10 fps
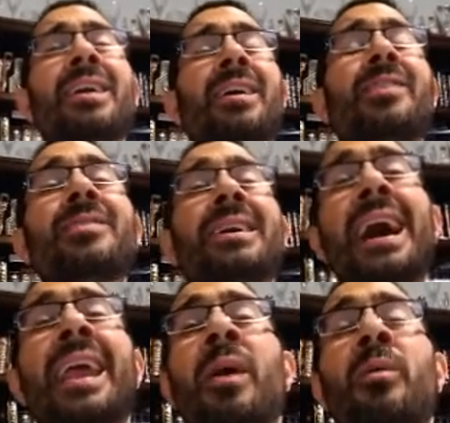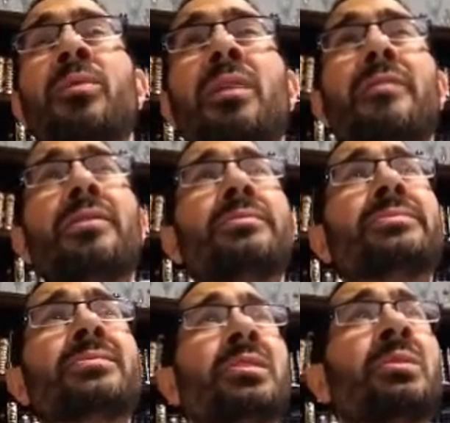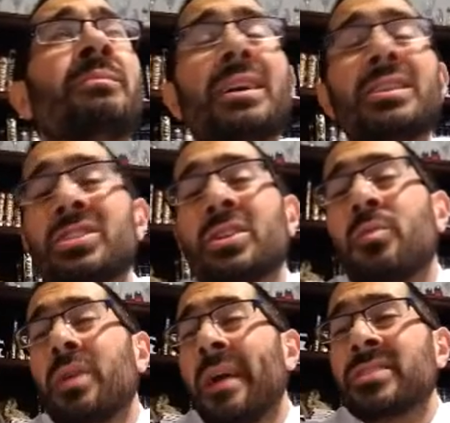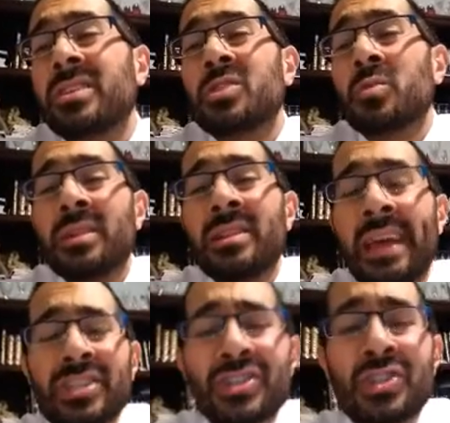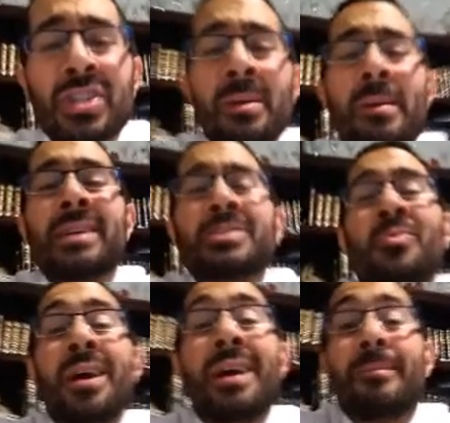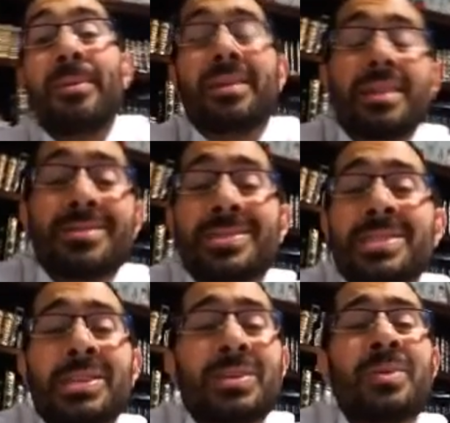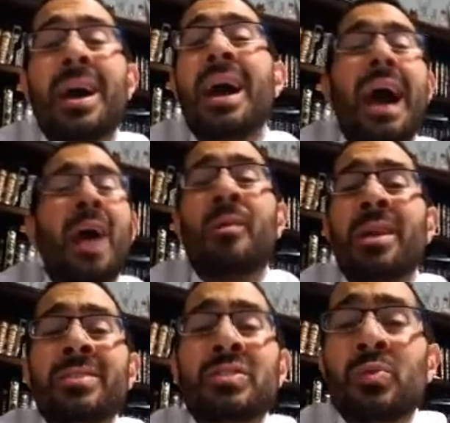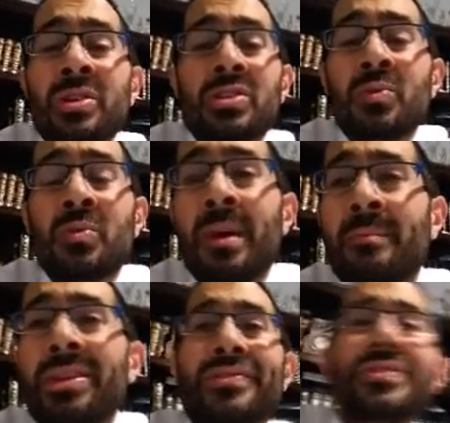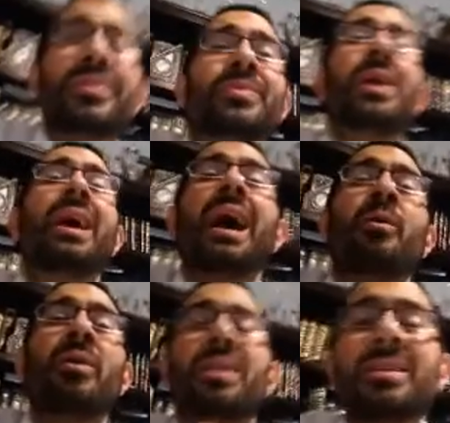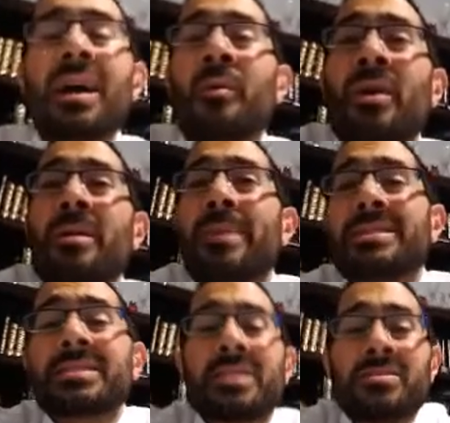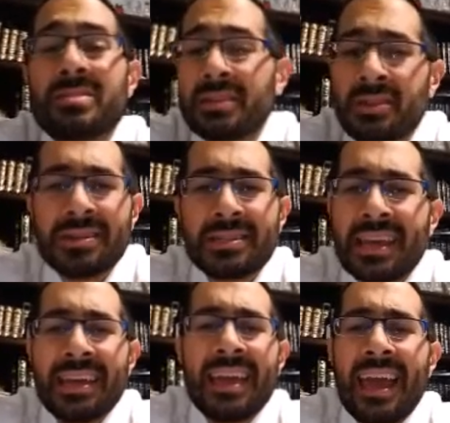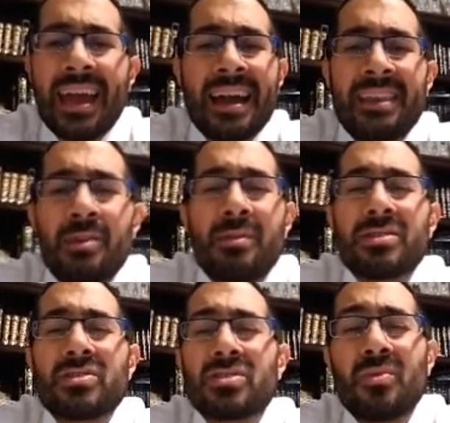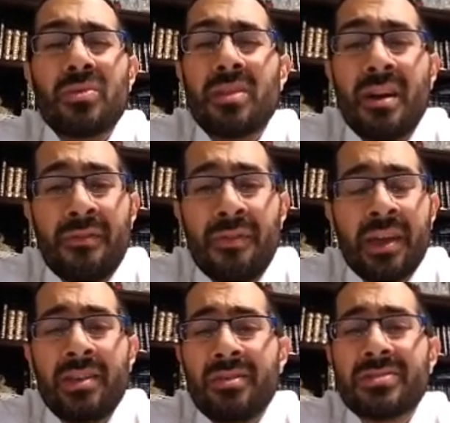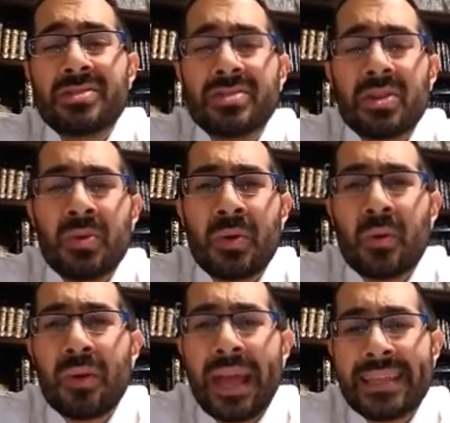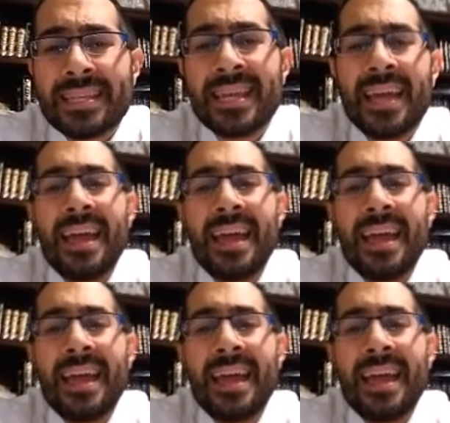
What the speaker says: Oh God, I love you so much. We have such a relationship. I just want to be close to you. I want to do what you want me to do. I want to be as close to you as I can. You are so loving and you are so great.